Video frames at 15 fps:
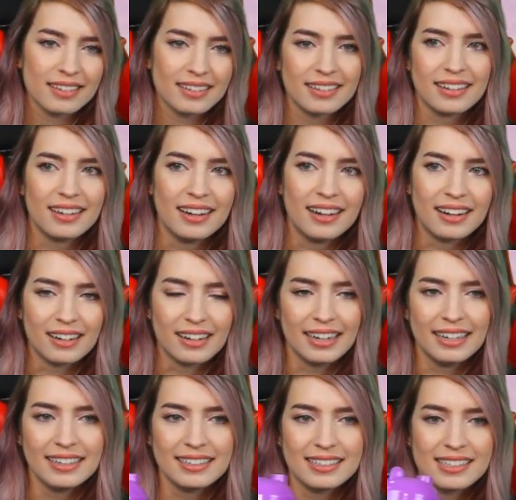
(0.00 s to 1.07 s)

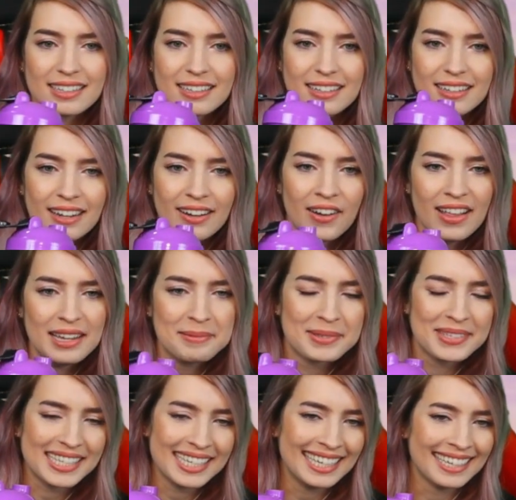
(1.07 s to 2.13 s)
Alright. All I'm
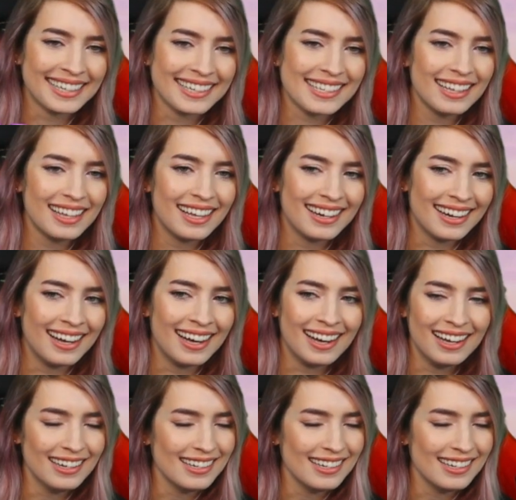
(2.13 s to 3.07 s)
seeing is a lot of Han